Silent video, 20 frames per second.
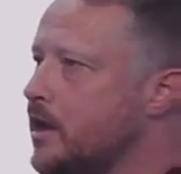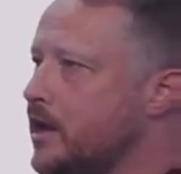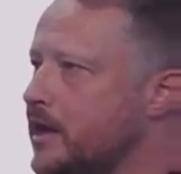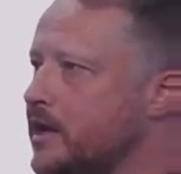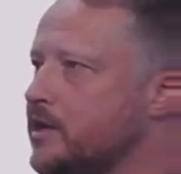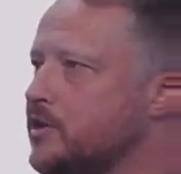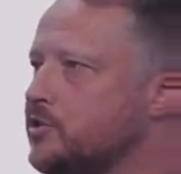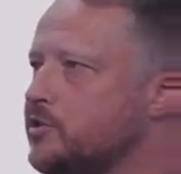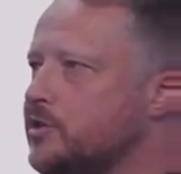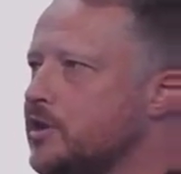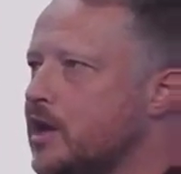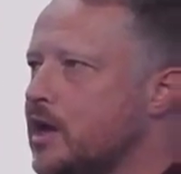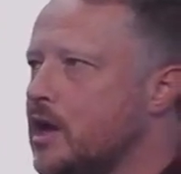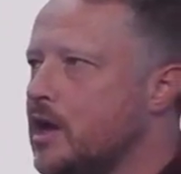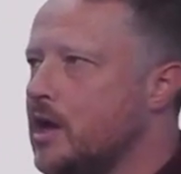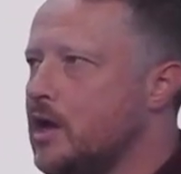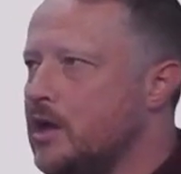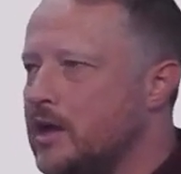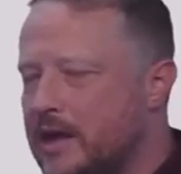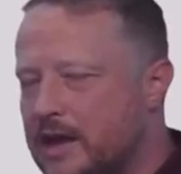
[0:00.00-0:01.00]
Is
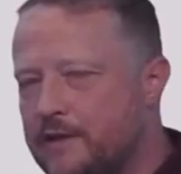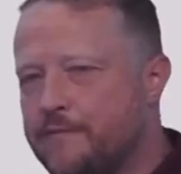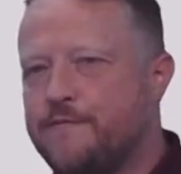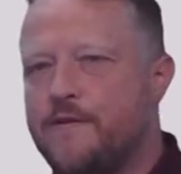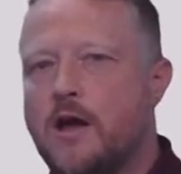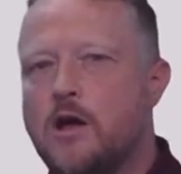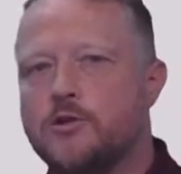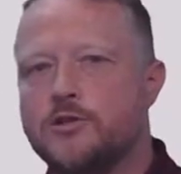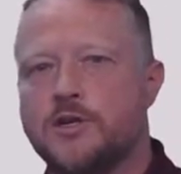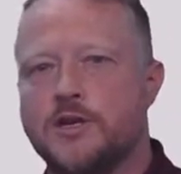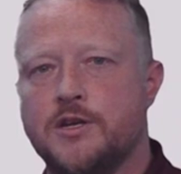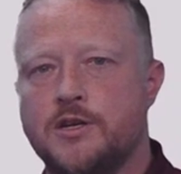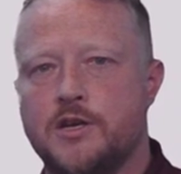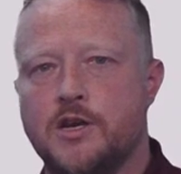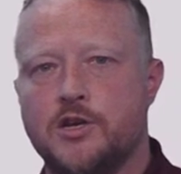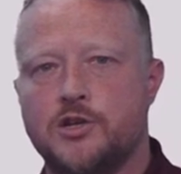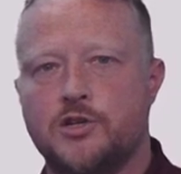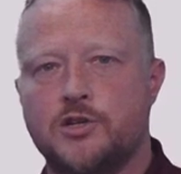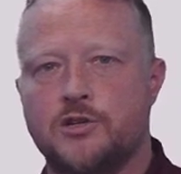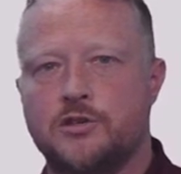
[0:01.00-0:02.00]
if else
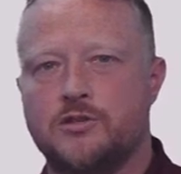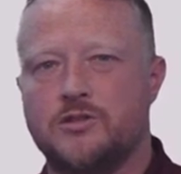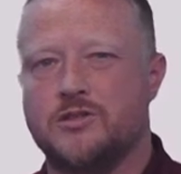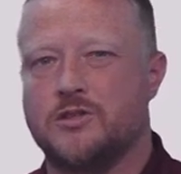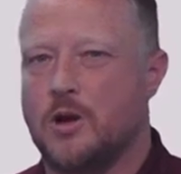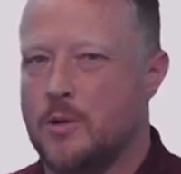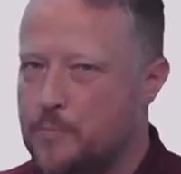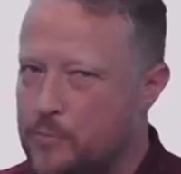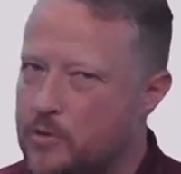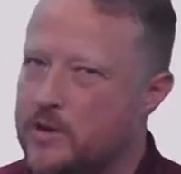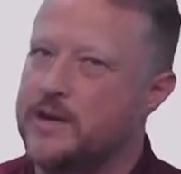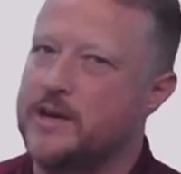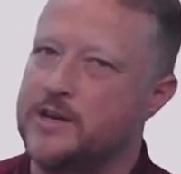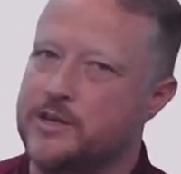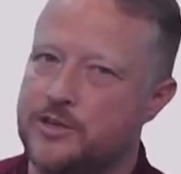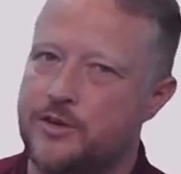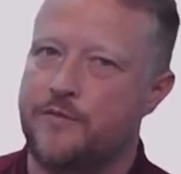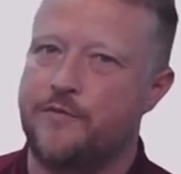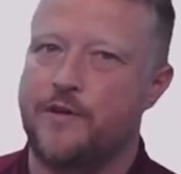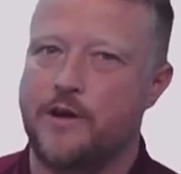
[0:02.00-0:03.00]
conditions are pretty
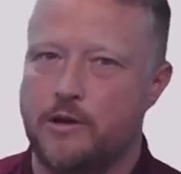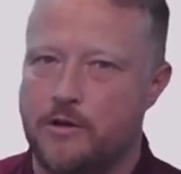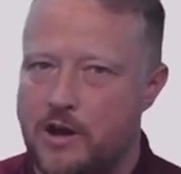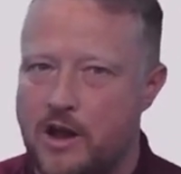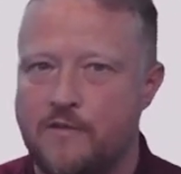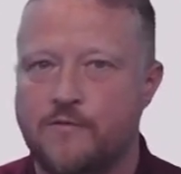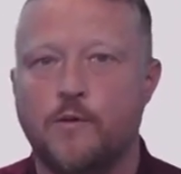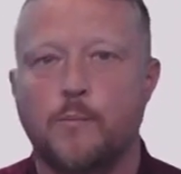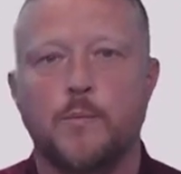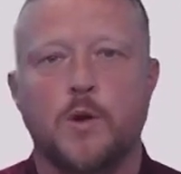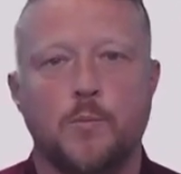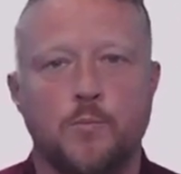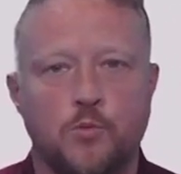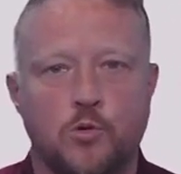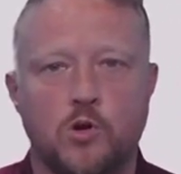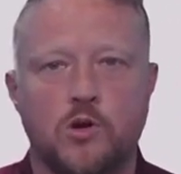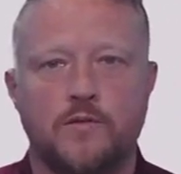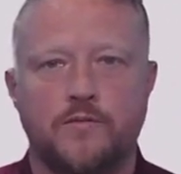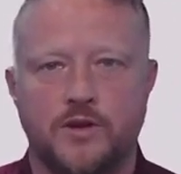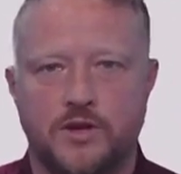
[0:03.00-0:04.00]
easy to figure out from your
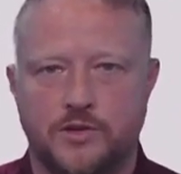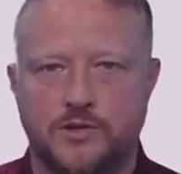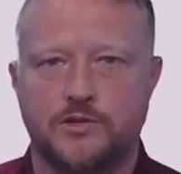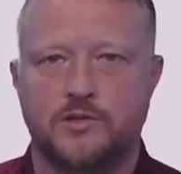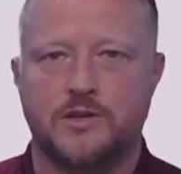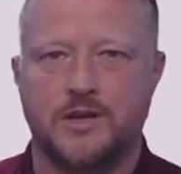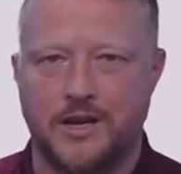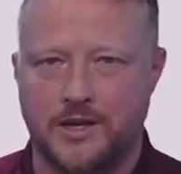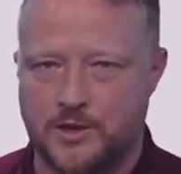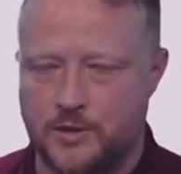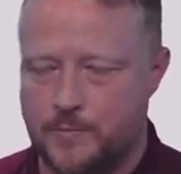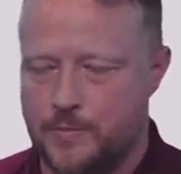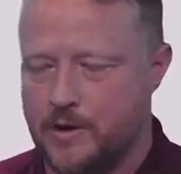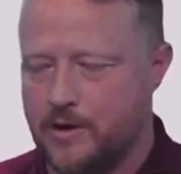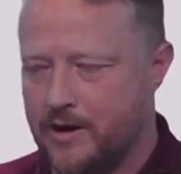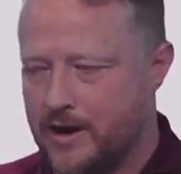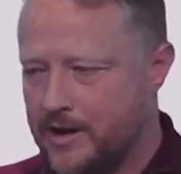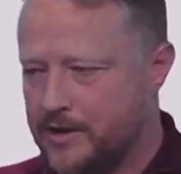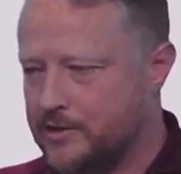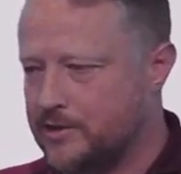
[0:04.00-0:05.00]
previous
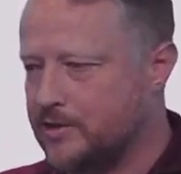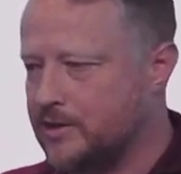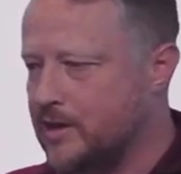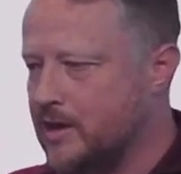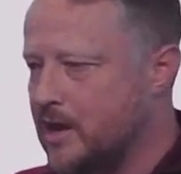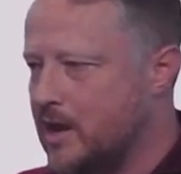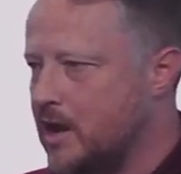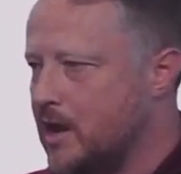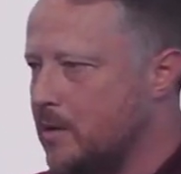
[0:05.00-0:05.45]
experience,